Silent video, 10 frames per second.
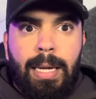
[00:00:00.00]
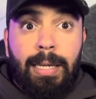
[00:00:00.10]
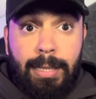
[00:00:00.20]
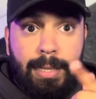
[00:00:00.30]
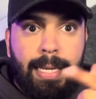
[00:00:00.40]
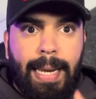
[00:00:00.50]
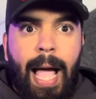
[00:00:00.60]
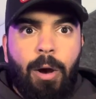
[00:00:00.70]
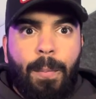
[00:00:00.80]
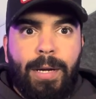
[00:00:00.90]
Did you see that
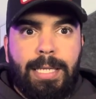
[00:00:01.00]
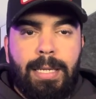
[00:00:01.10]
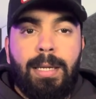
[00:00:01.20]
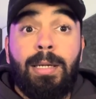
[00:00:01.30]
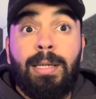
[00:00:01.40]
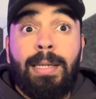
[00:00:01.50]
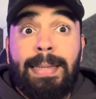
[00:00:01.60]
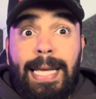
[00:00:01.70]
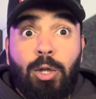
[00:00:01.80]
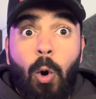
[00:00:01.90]
counter pressing?
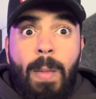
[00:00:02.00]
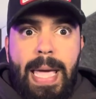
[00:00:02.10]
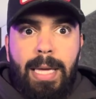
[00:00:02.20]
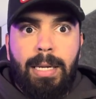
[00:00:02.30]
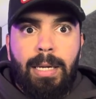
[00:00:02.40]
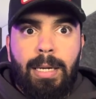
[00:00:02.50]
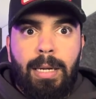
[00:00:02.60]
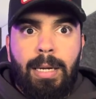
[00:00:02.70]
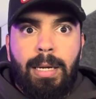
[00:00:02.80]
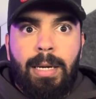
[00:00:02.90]
That's all me. Did
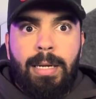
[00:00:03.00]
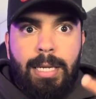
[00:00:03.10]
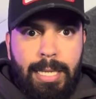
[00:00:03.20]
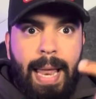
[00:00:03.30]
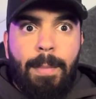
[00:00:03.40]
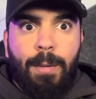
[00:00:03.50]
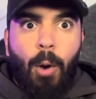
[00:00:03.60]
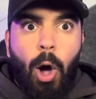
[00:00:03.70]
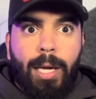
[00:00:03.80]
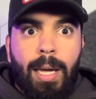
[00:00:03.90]
you see that mid
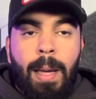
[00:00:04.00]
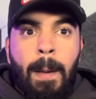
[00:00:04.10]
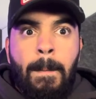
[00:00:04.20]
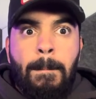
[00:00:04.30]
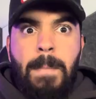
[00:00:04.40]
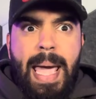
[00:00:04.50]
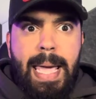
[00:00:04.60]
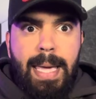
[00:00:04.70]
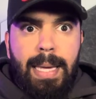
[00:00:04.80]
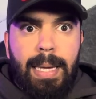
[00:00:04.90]
block?
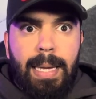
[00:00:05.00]
Me.